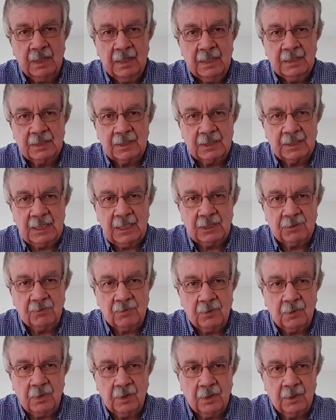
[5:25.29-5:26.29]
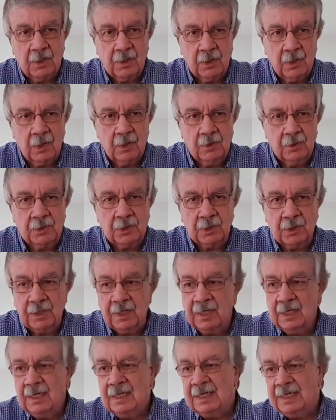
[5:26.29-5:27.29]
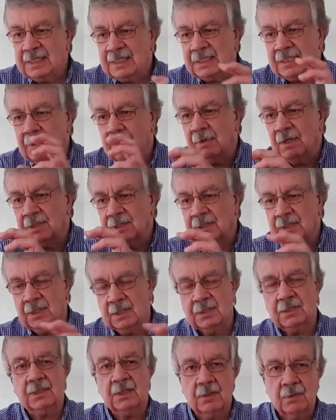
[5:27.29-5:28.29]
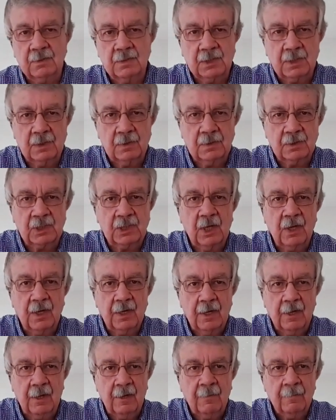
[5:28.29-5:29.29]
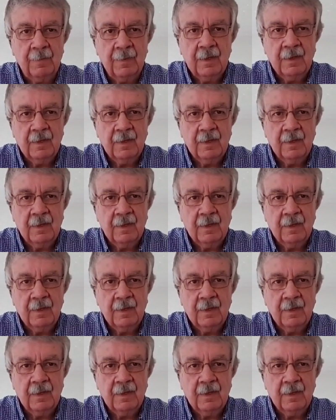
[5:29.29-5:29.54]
successful conclusion is similar to this. So Tyler